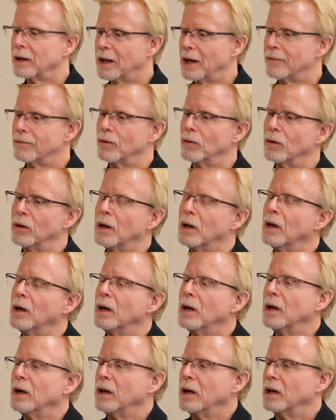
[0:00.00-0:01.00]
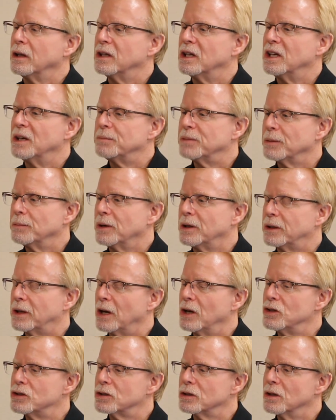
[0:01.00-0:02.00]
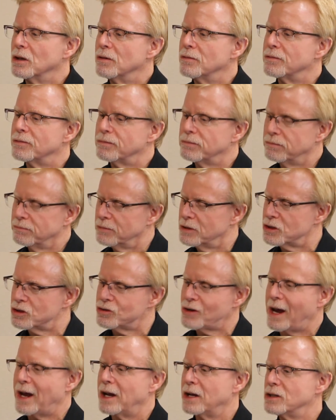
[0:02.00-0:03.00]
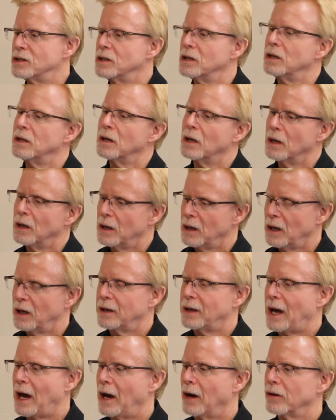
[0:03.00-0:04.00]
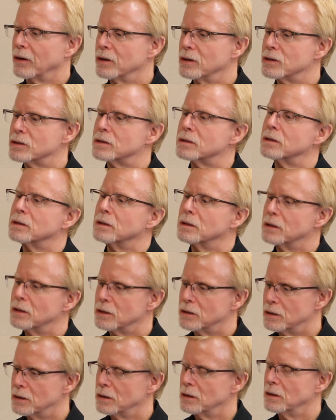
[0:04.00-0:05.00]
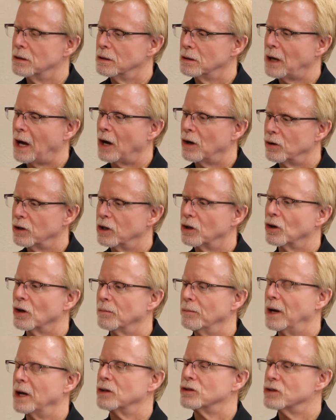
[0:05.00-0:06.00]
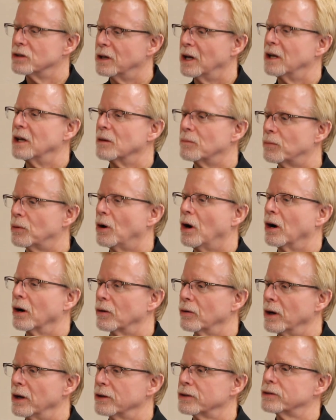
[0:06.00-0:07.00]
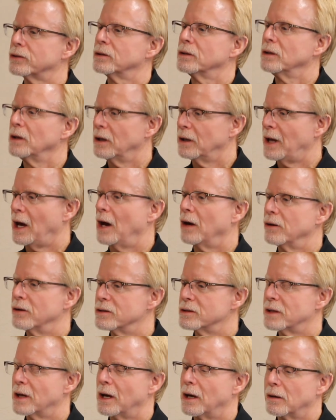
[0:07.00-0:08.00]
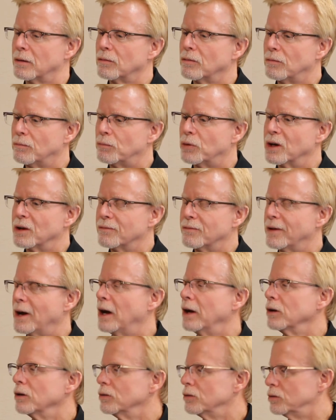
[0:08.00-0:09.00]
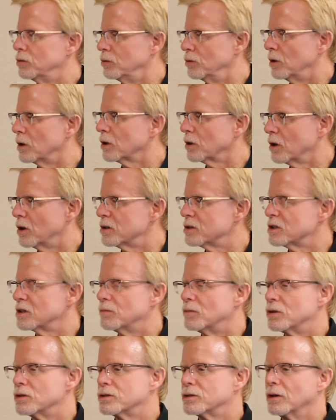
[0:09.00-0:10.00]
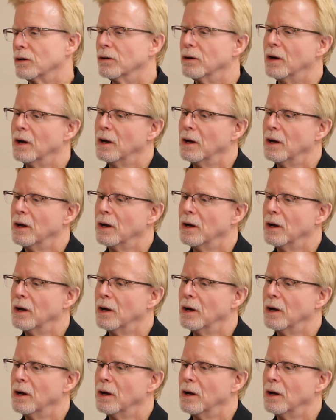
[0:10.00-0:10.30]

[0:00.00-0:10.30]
level in the implementation of the strategy, and how are you going to make genetic progress, and how does that bring value to our customers. So